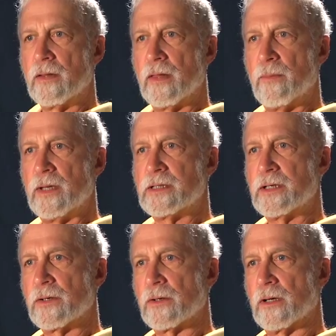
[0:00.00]
that meets
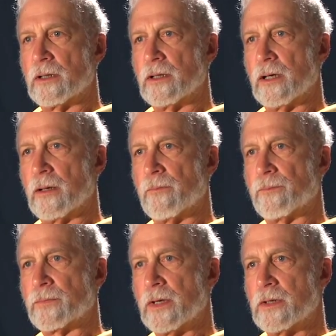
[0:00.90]
here on
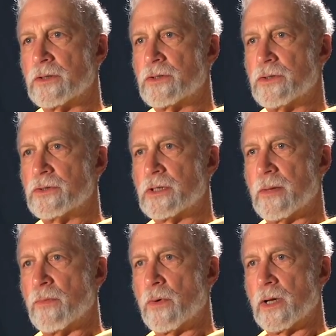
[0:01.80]
um, Tuesday
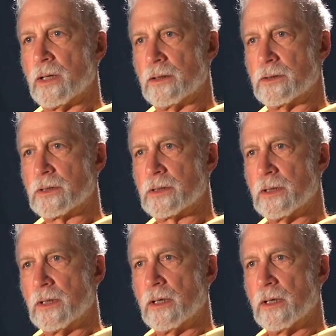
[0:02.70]
mornings